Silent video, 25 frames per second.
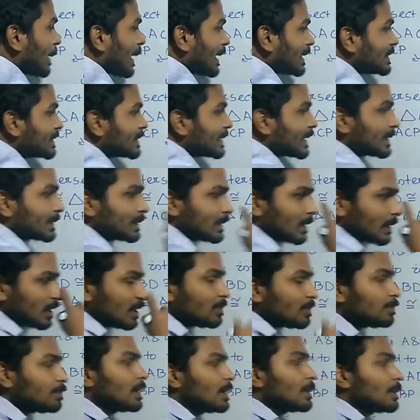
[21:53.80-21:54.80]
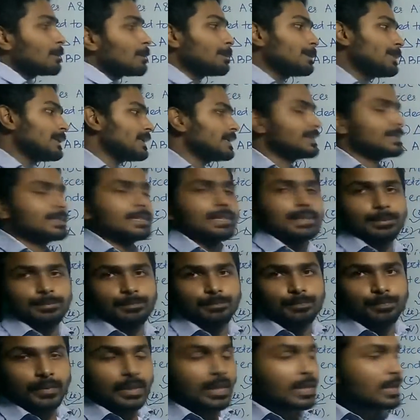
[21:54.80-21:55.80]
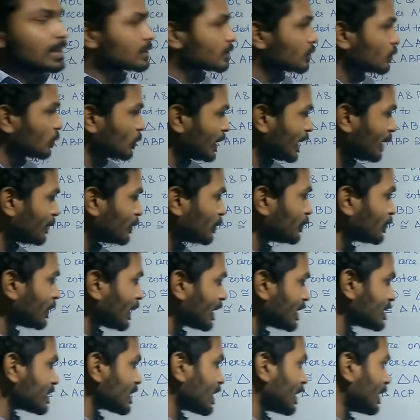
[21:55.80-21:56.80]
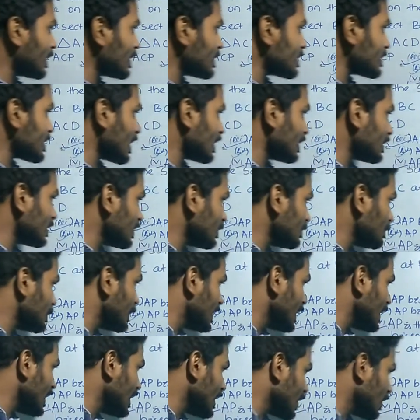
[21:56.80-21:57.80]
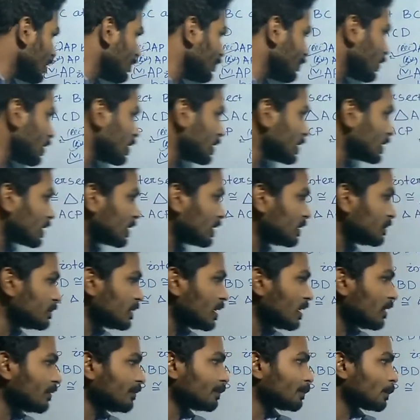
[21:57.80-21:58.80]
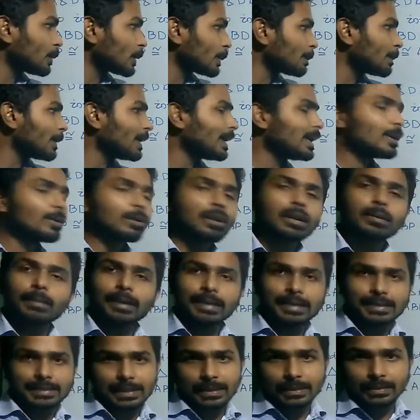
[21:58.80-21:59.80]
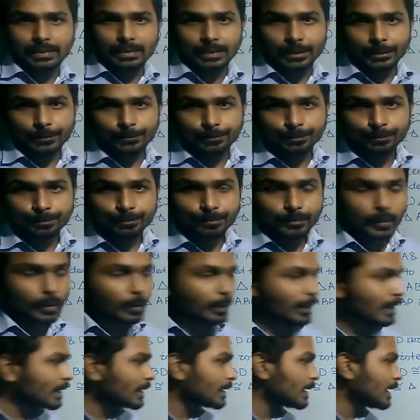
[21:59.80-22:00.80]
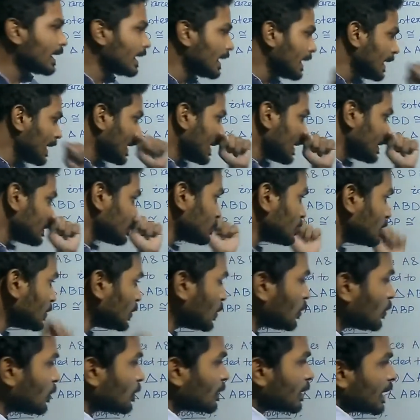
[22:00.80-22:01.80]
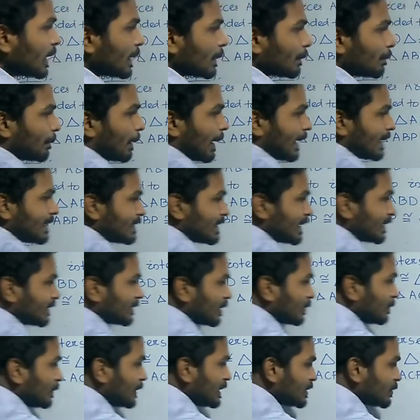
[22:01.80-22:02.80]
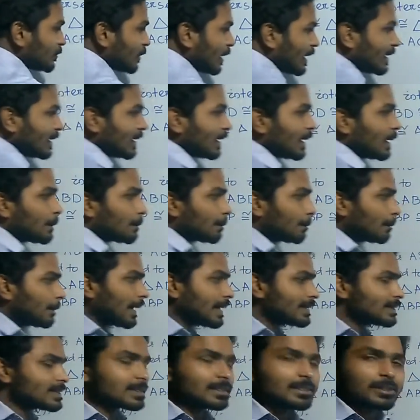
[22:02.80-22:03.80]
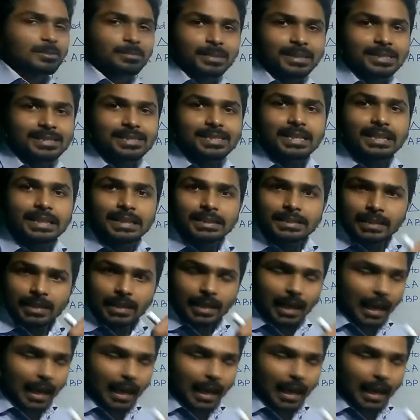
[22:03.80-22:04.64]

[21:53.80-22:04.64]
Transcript: bisector of BC. So we have to first understand the meaning of a term of perpendicular bisector. Okay? As we know, bisector means what? Bisector means it is a